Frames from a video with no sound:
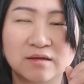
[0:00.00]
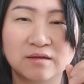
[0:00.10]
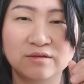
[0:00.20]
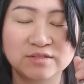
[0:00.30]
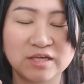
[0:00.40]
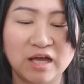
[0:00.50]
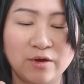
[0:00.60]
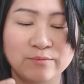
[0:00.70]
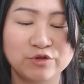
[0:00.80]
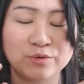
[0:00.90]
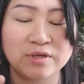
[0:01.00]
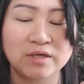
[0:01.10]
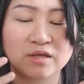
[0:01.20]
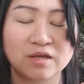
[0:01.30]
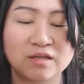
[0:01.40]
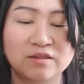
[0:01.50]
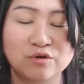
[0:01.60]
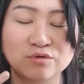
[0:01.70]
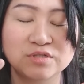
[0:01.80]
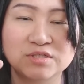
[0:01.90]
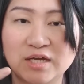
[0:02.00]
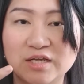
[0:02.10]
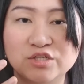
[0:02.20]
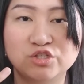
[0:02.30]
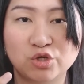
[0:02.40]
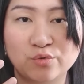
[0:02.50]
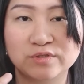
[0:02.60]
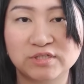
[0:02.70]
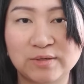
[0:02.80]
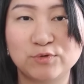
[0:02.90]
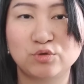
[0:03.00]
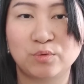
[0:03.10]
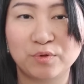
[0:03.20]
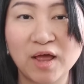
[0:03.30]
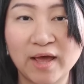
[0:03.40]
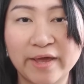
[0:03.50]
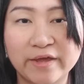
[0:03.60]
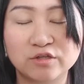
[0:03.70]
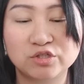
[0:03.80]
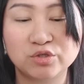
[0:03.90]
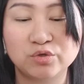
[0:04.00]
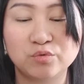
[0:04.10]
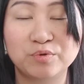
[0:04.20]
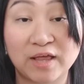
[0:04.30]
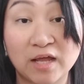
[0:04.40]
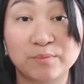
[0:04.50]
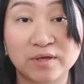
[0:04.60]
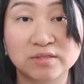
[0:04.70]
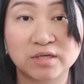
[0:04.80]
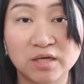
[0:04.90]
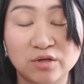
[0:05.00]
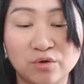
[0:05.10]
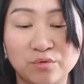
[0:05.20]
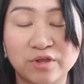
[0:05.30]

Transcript: You see how I'm doing it? Those studies don't seem to apply to plant-based keto.